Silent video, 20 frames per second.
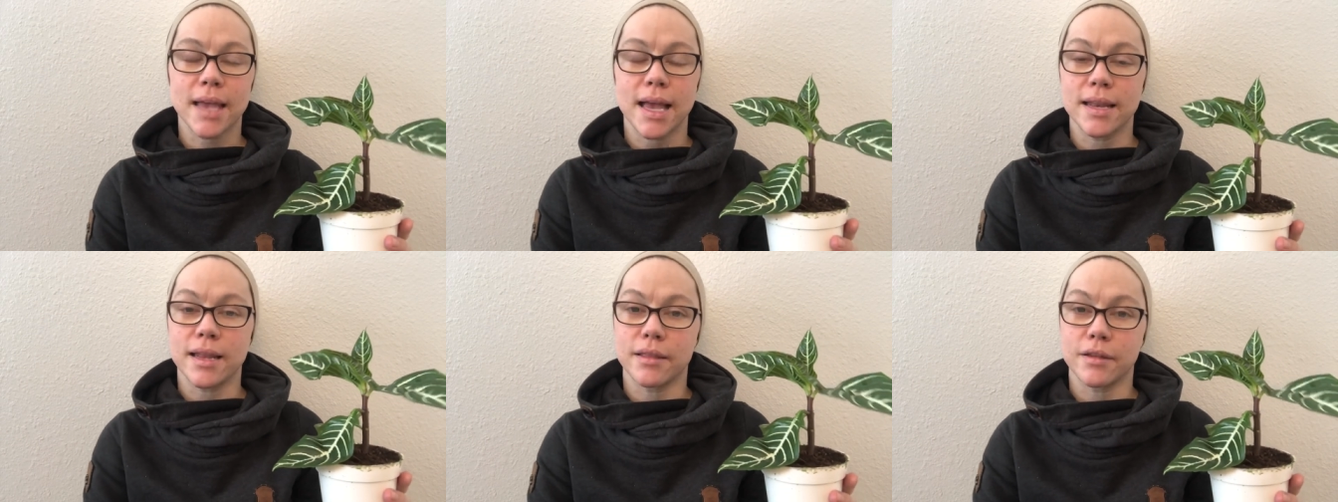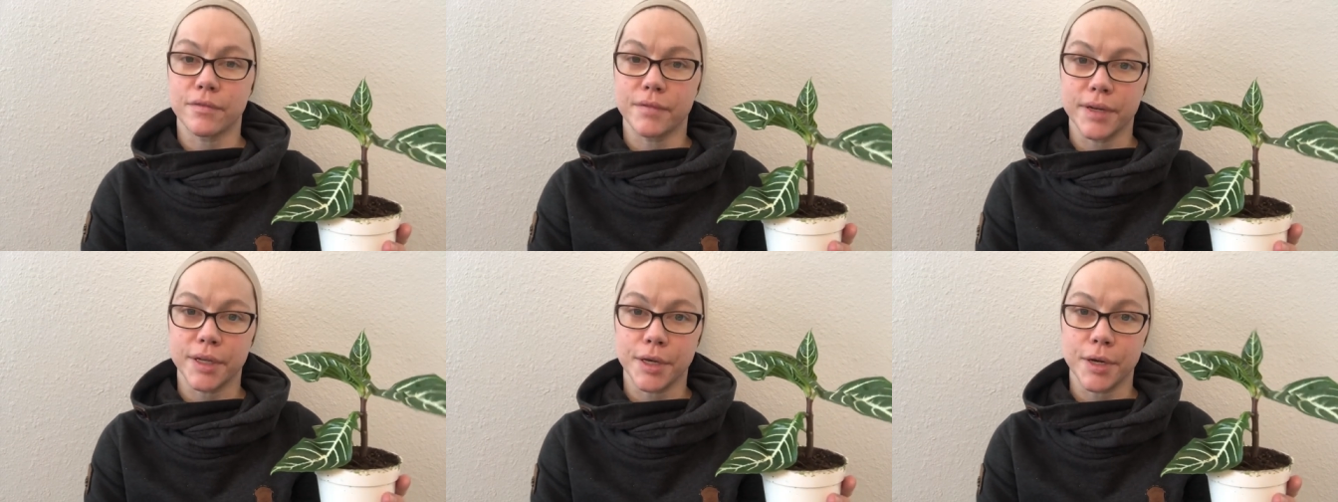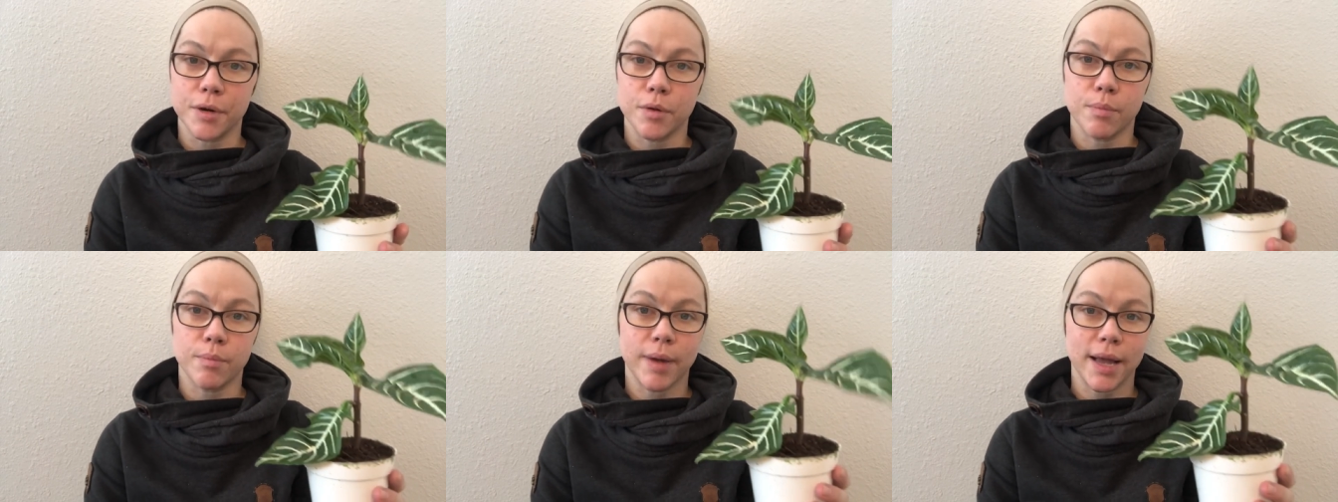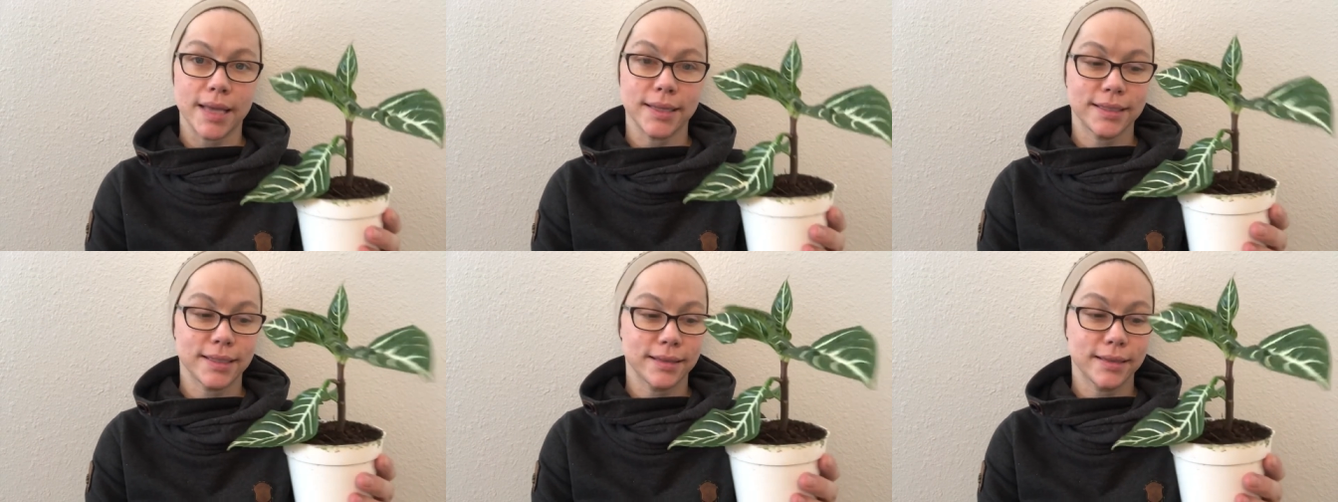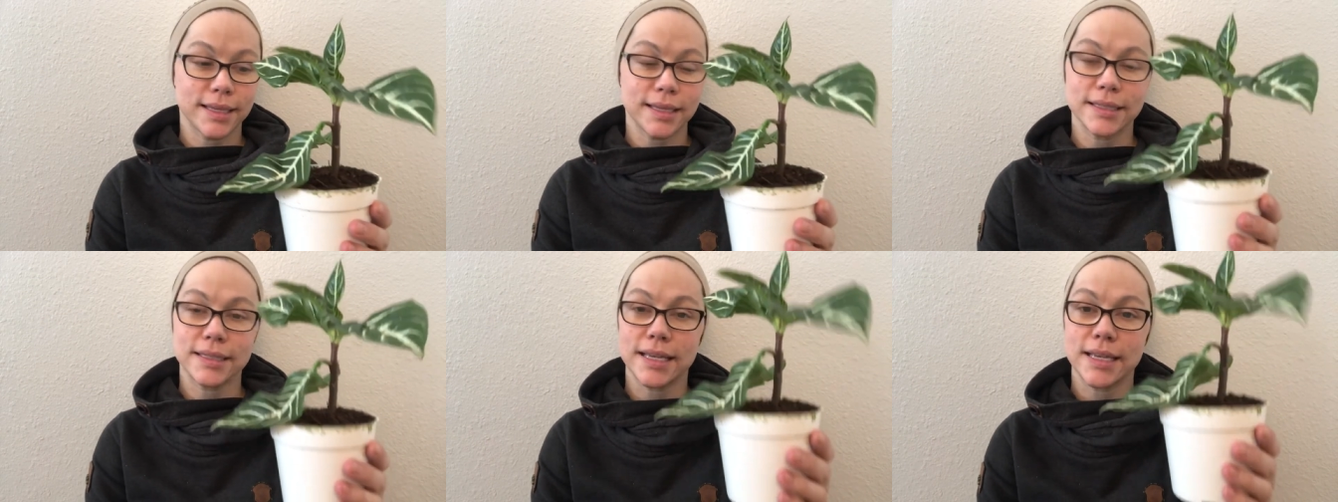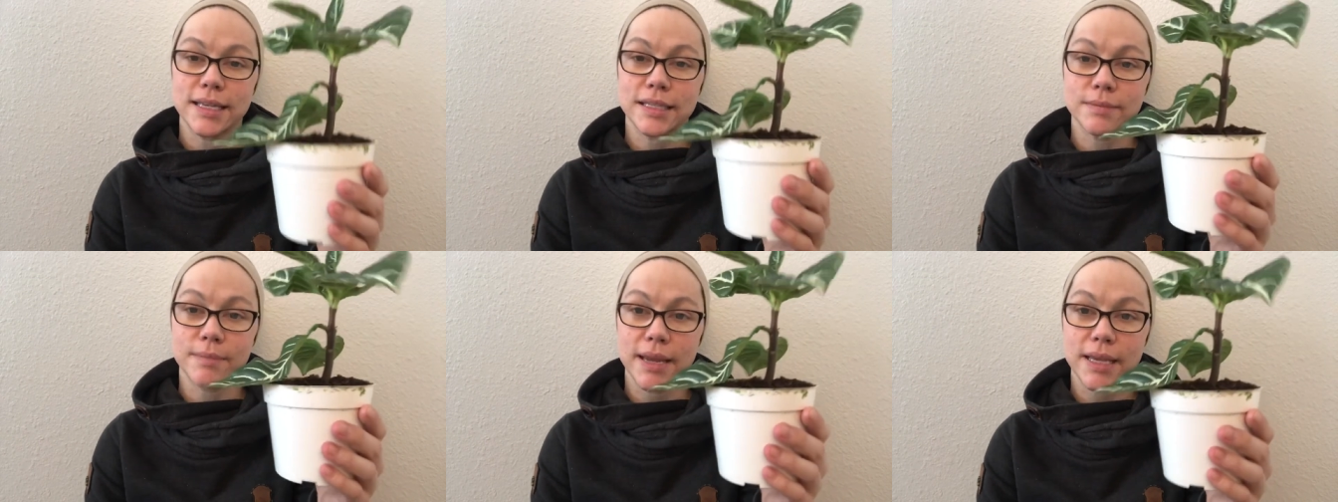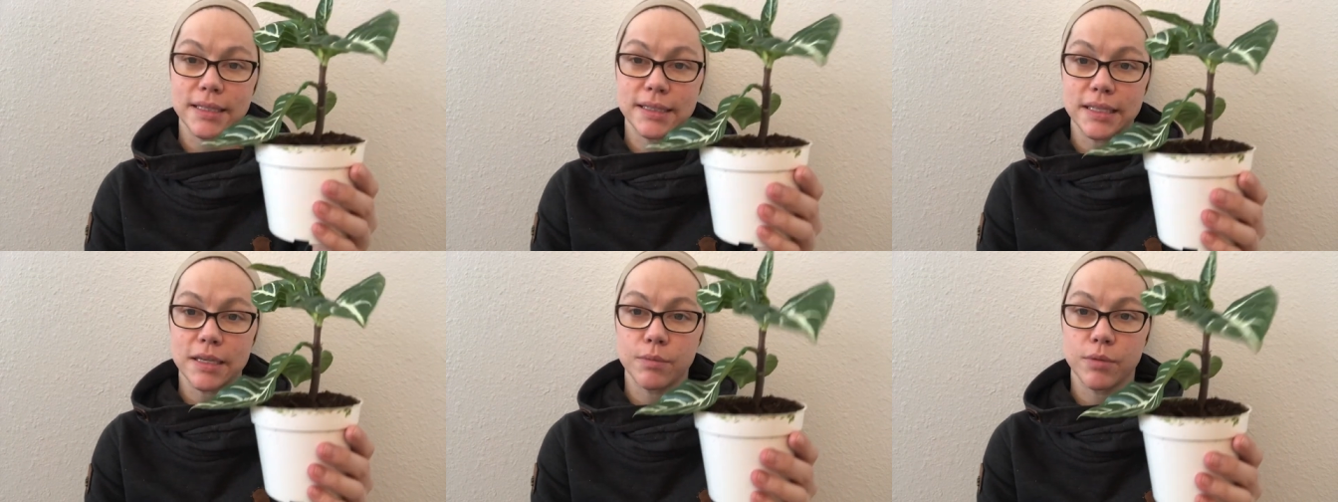another video but this is
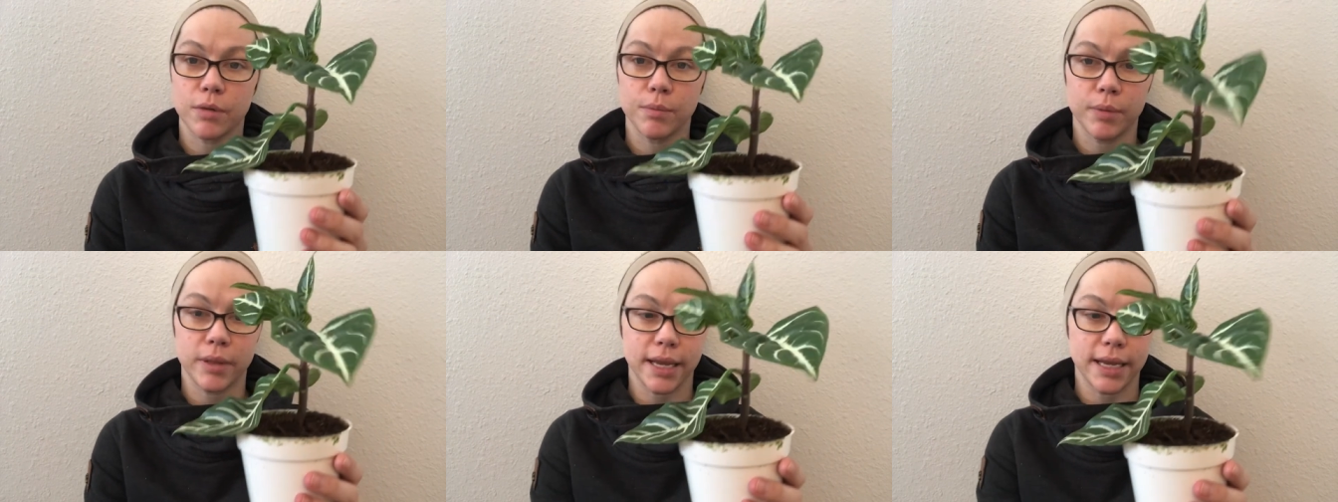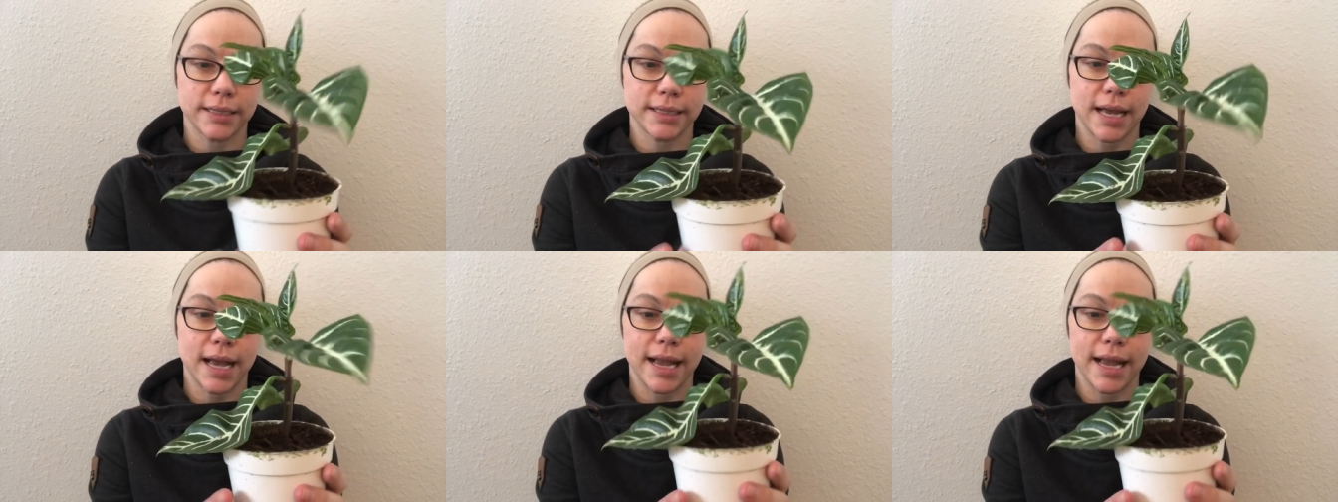my zebra plant